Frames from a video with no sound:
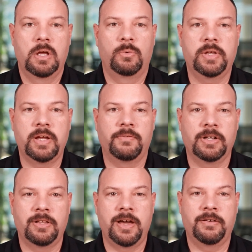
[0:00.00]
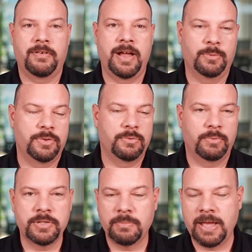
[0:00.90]
We covered a lot of ground with
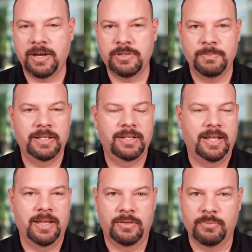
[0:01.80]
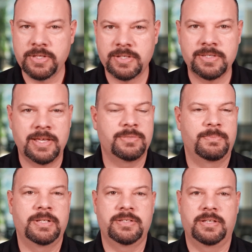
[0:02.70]
risk management and risk
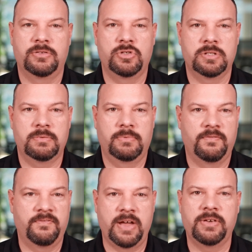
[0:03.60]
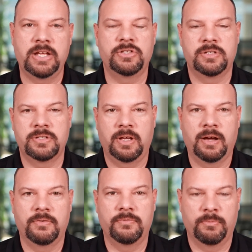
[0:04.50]
assessments and just the foundation
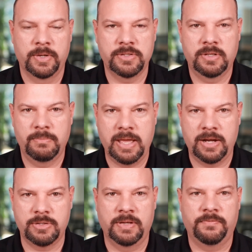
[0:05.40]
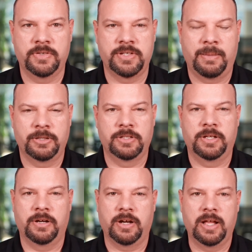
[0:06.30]
of risk management for
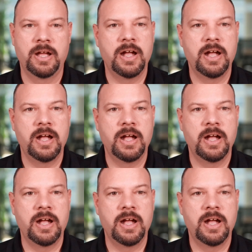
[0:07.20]
cybersecurity.